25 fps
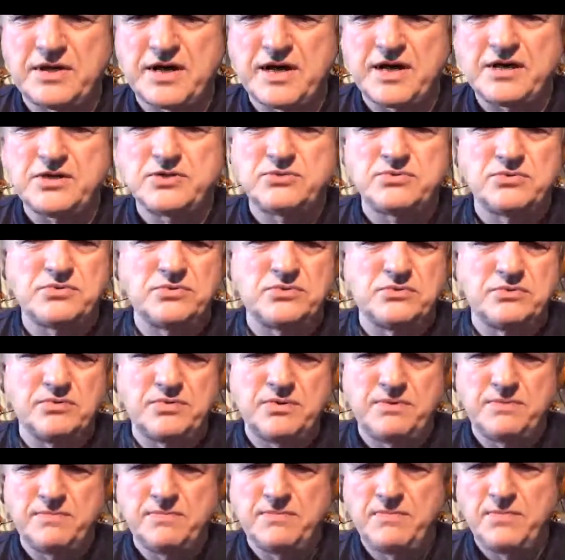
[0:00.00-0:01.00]

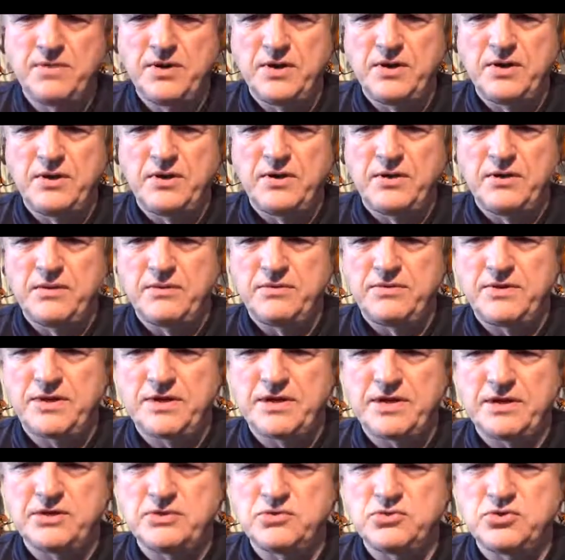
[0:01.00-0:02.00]

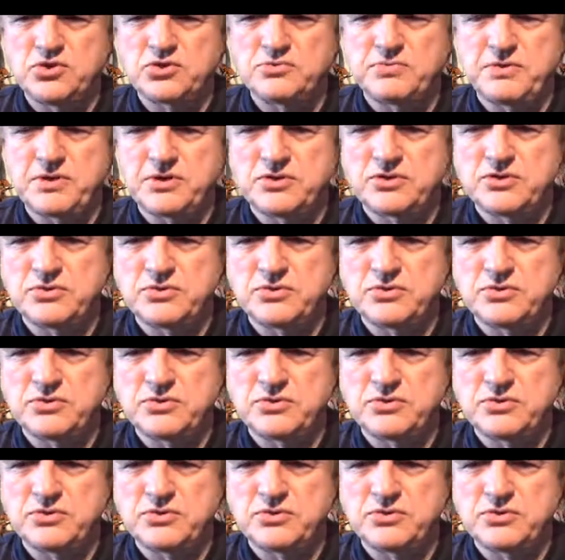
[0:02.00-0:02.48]
I usually